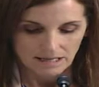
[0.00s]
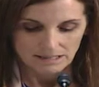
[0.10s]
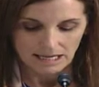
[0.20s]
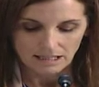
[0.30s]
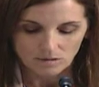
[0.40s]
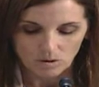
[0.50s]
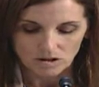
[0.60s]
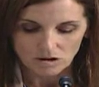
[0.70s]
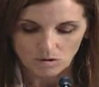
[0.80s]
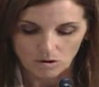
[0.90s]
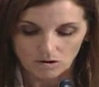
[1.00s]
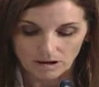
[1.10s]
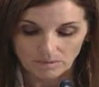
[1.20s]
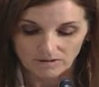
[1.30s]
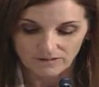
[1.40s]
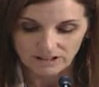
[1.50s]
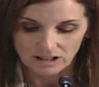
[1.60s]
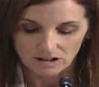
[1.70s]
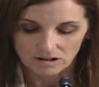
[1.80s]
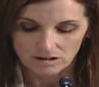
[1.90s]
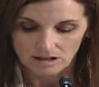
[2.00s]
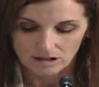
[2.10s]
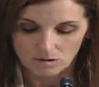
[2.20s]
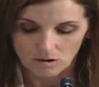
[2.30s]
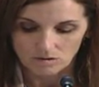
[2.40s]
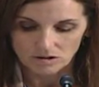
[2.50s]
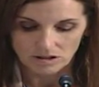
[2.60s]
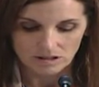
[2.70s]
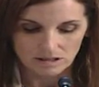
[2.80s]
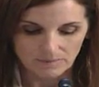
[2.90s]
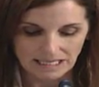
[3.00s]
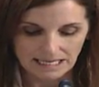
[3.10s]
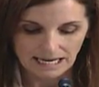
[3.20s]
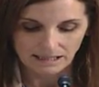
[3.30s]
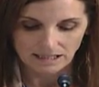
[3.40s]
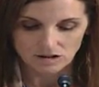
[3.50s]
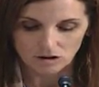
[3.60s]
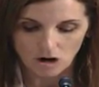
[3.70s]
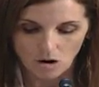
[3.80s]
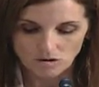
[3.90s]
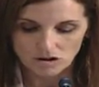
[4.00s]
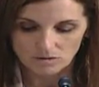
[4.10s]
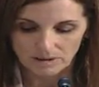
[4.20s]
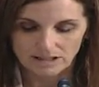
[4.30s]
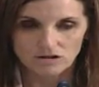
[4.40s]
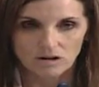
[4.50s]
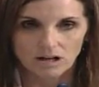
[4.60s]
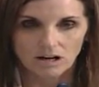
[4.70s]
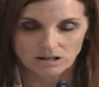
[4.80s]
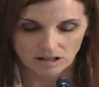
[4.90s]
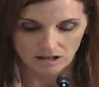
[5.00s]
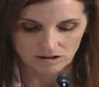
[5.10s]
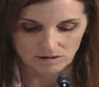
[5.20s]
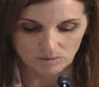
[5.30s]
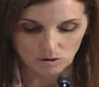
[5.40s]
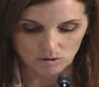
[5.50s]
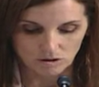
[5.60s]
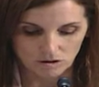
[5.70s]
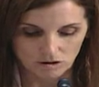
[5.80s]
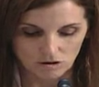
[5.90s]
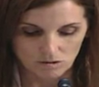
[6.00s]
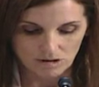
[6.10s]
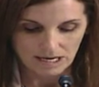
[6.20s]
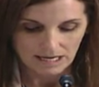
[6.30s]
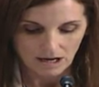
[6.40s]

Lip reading: Saying the words, quote, credible fear, unquote, just as many aliens are coached by the drug cartels and mules to do,